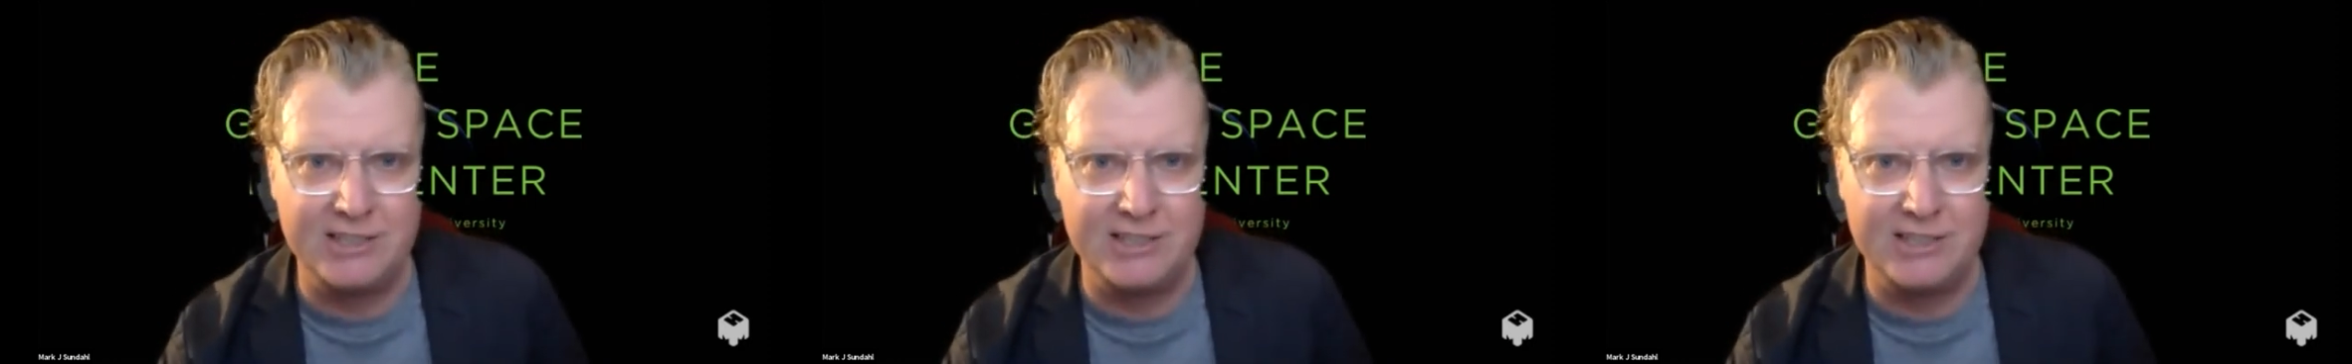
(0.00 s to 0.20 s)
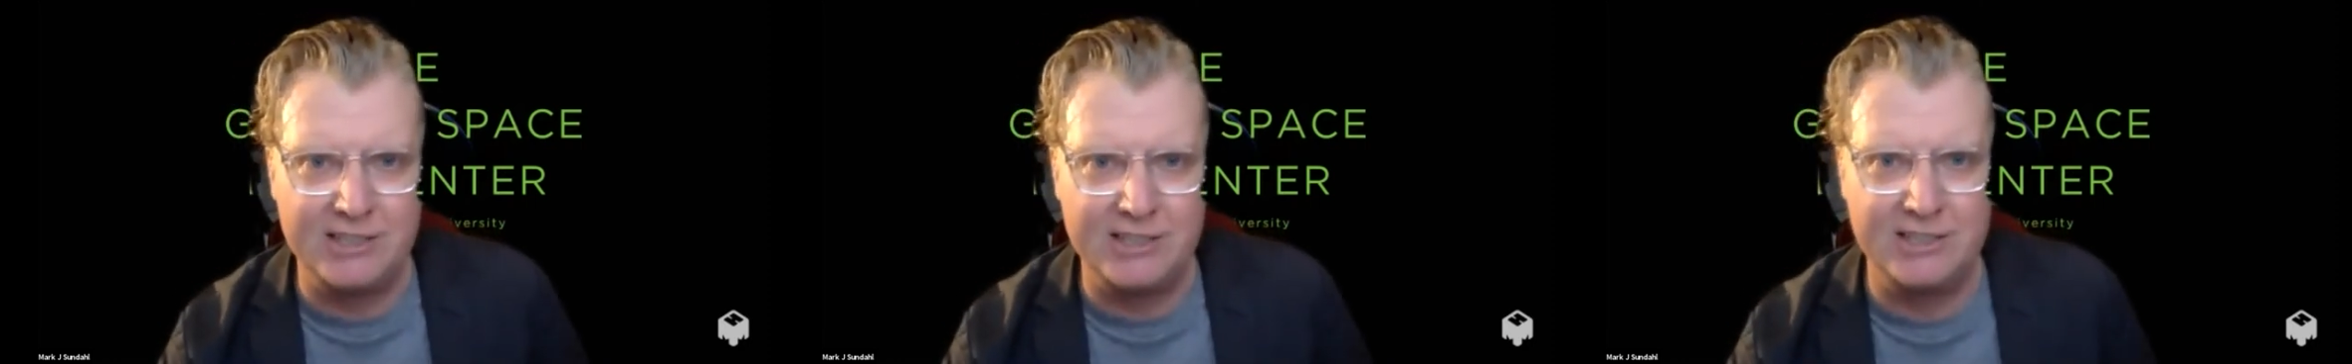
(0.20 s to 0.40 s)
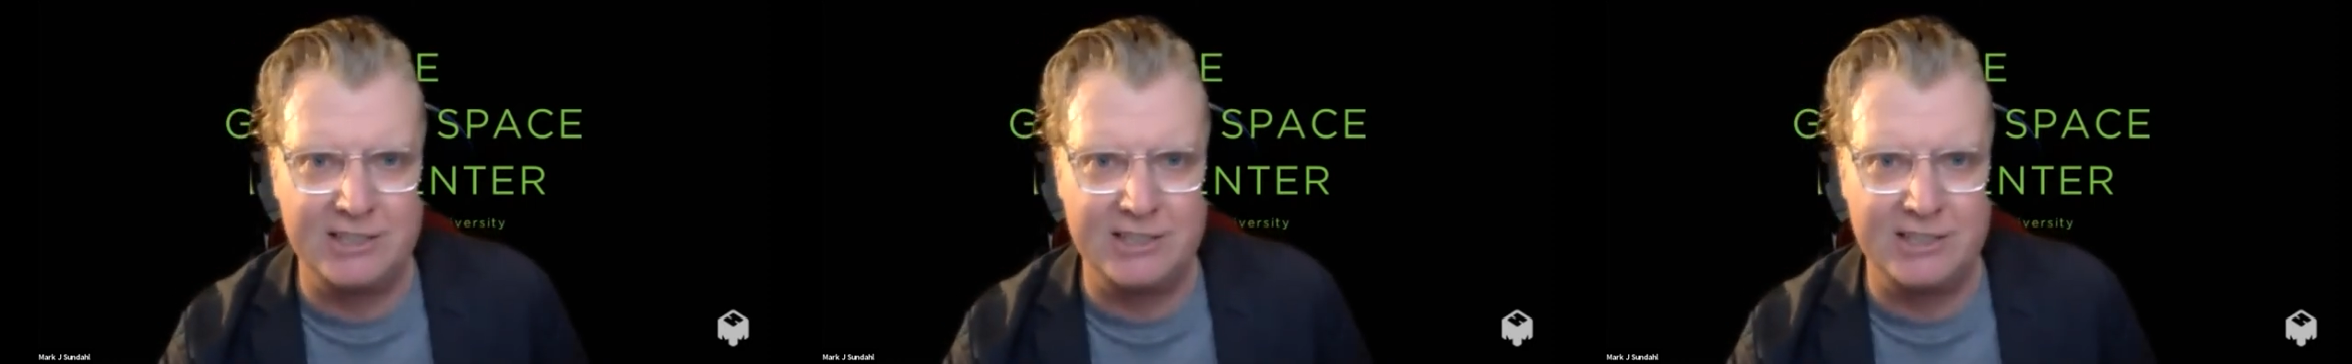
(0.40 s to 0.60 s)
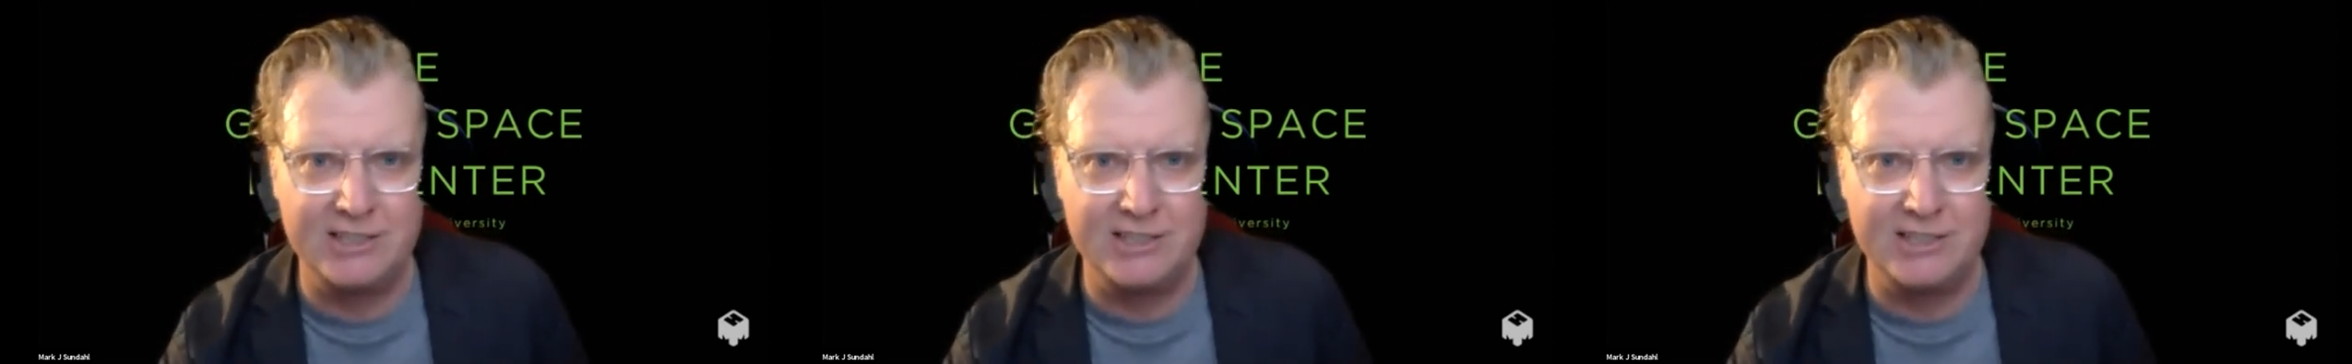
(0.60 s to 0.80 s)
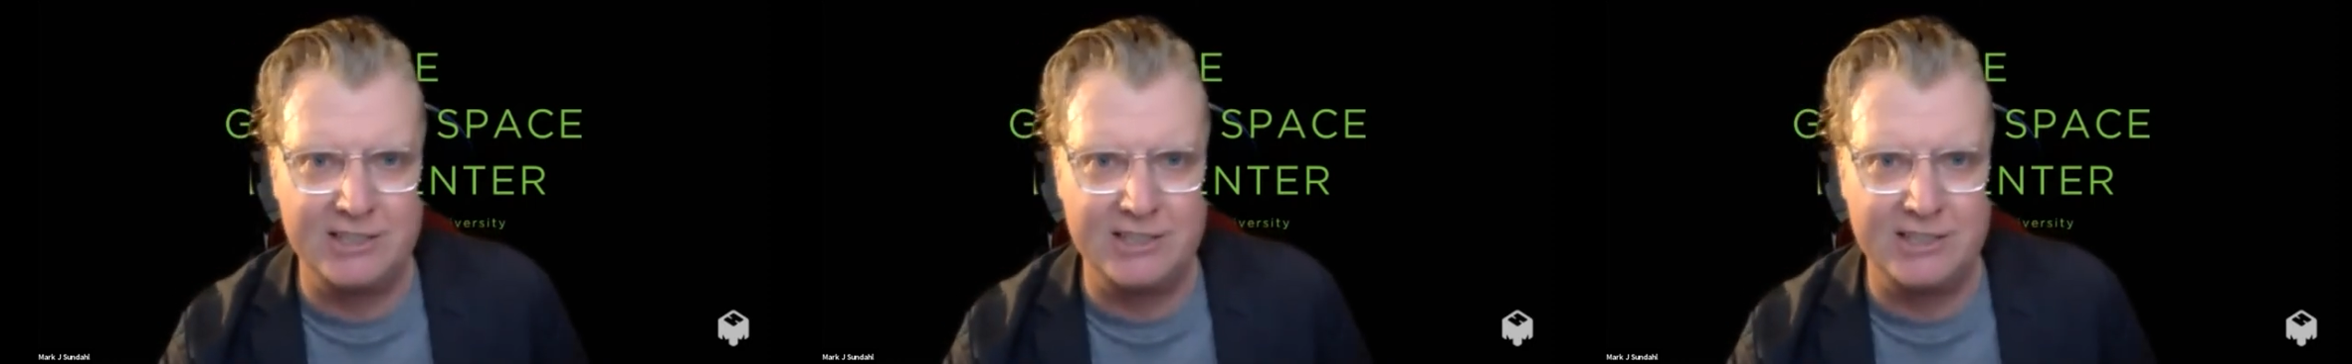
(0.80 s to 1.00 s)

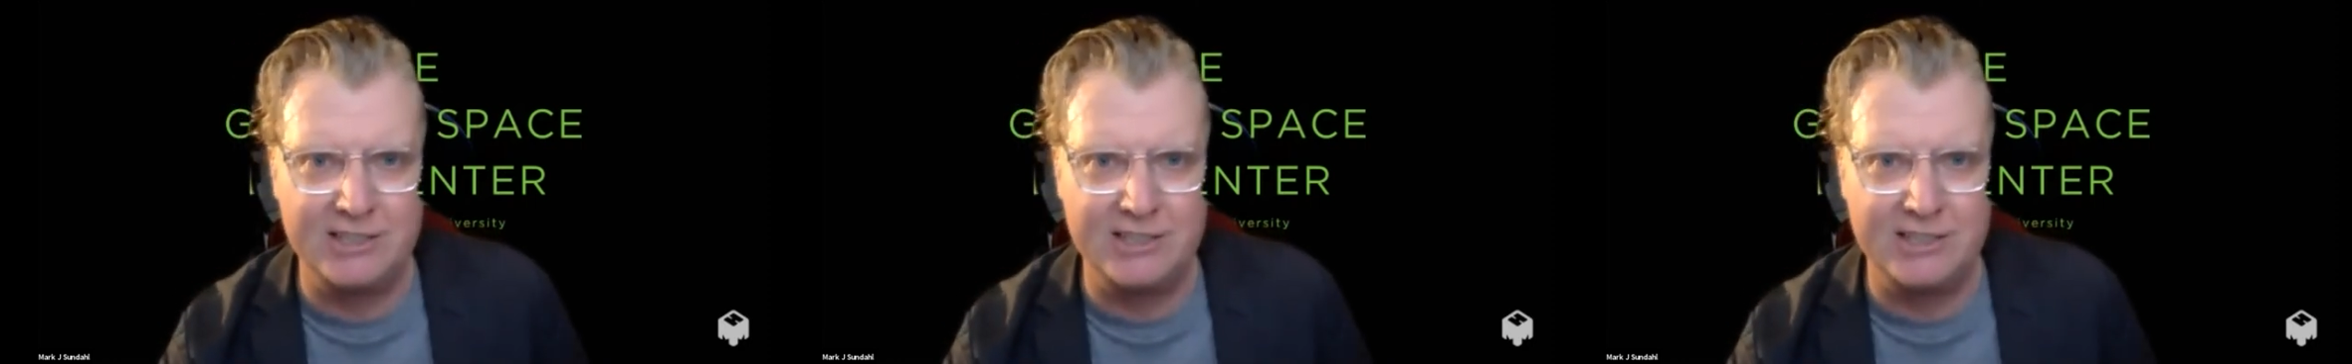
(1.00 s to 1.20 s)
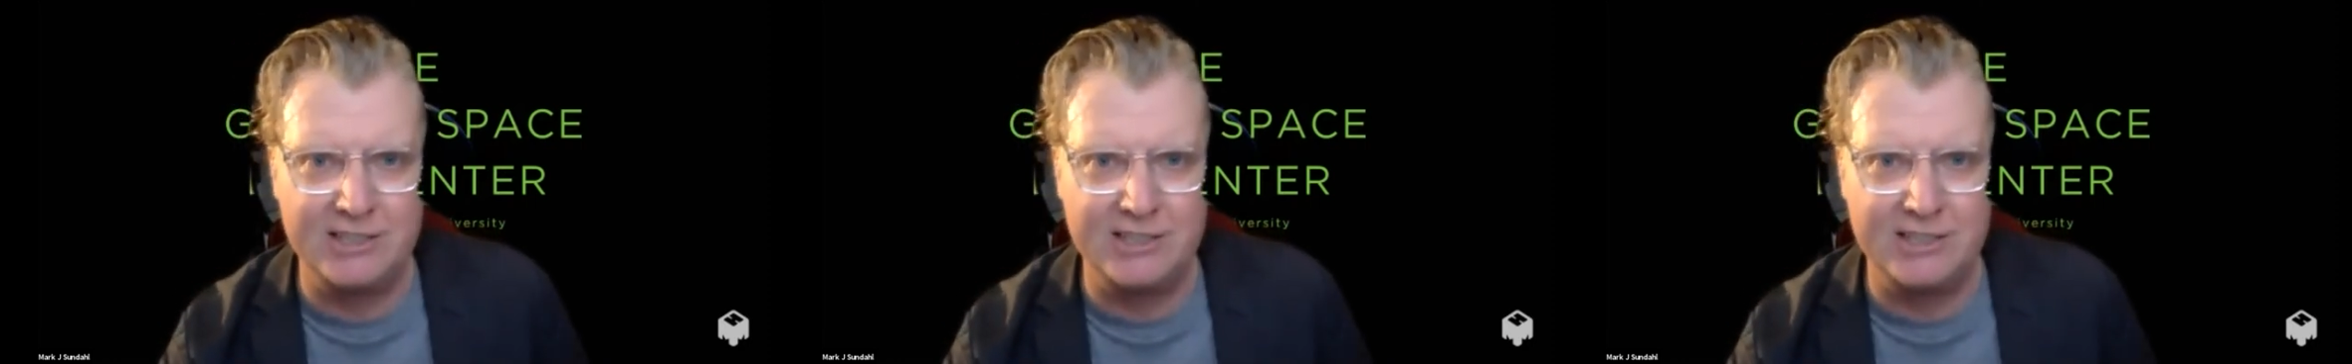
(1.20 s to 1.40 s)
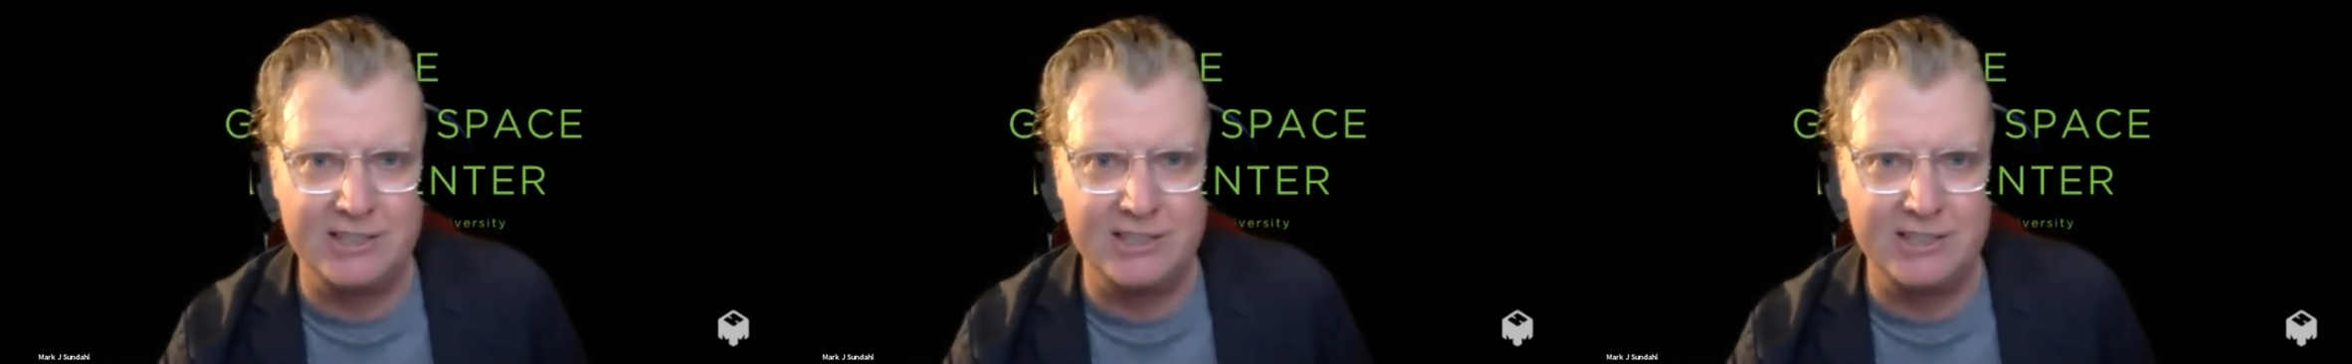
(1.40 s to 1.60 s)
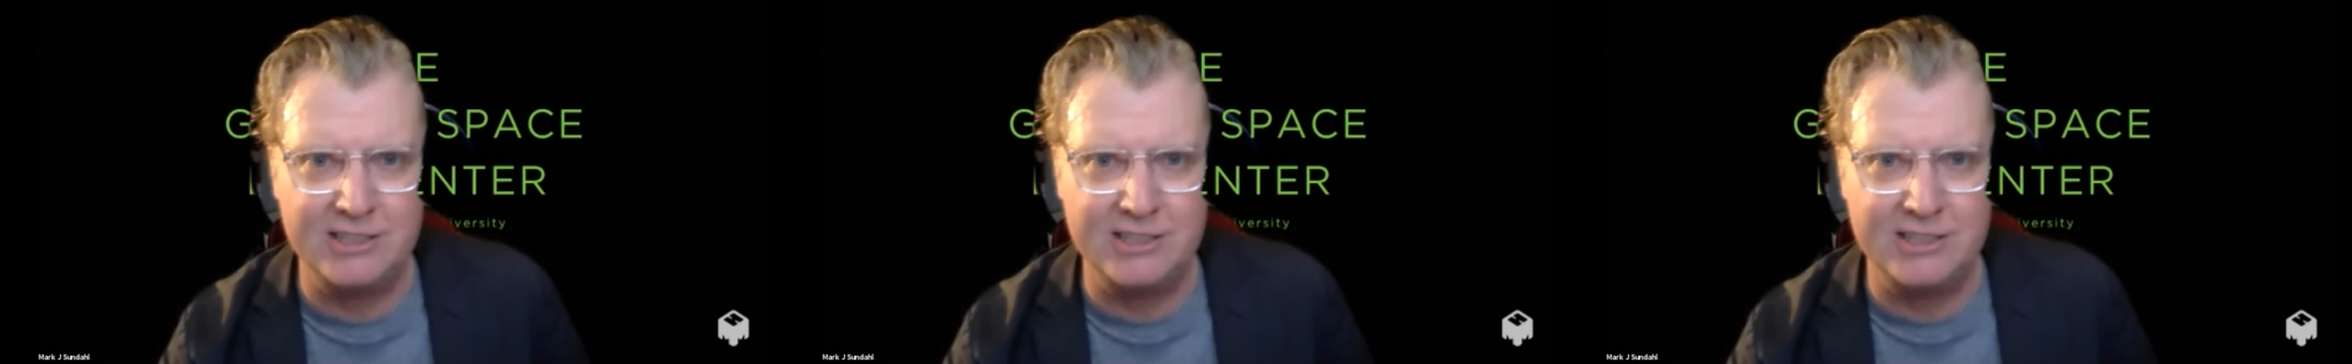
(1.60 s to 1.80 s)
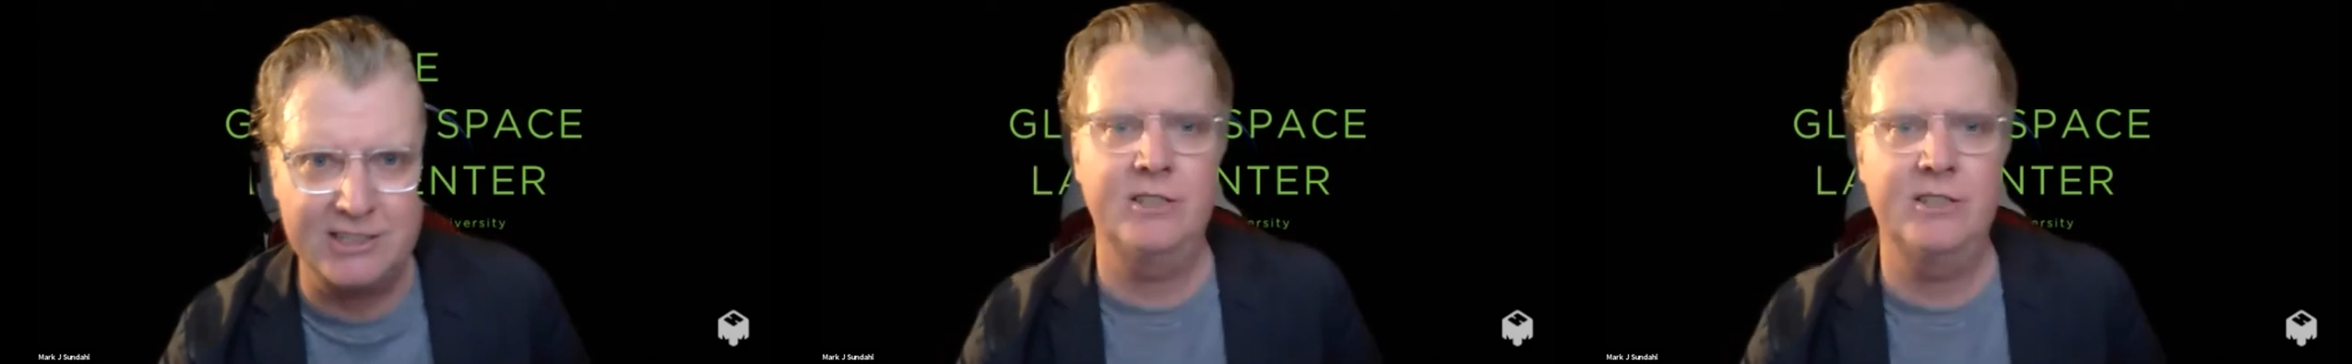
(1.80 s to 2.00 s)
sometimes used, my
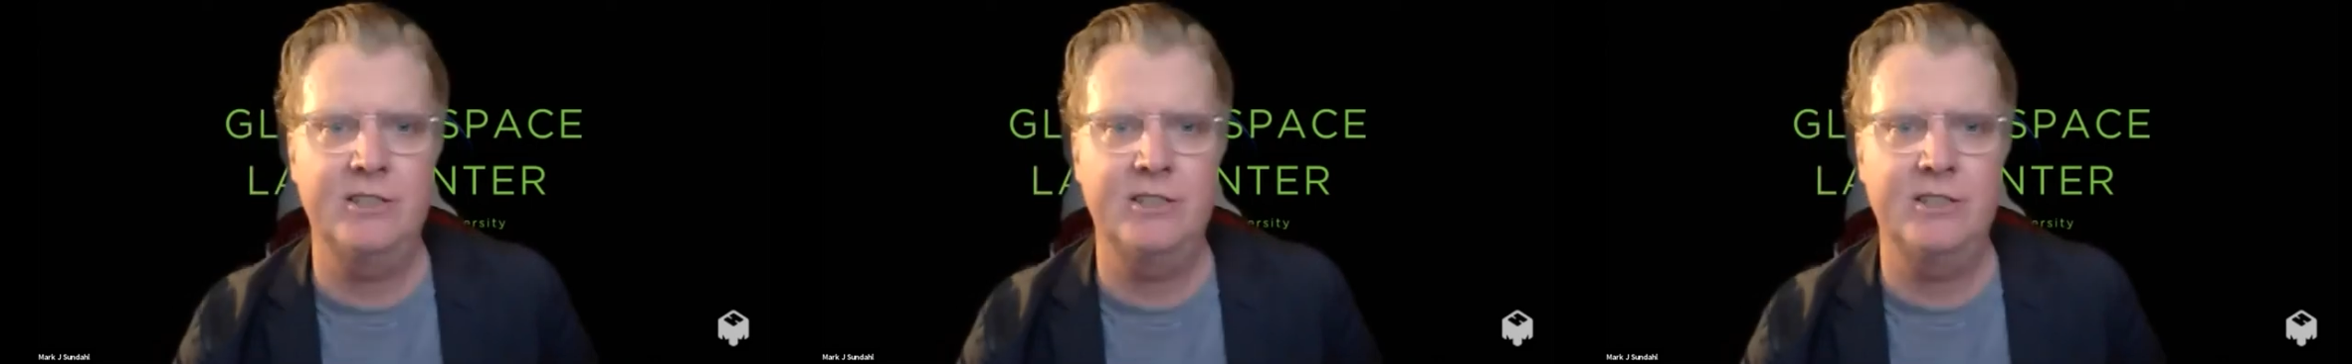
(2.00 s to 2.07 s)
goodness.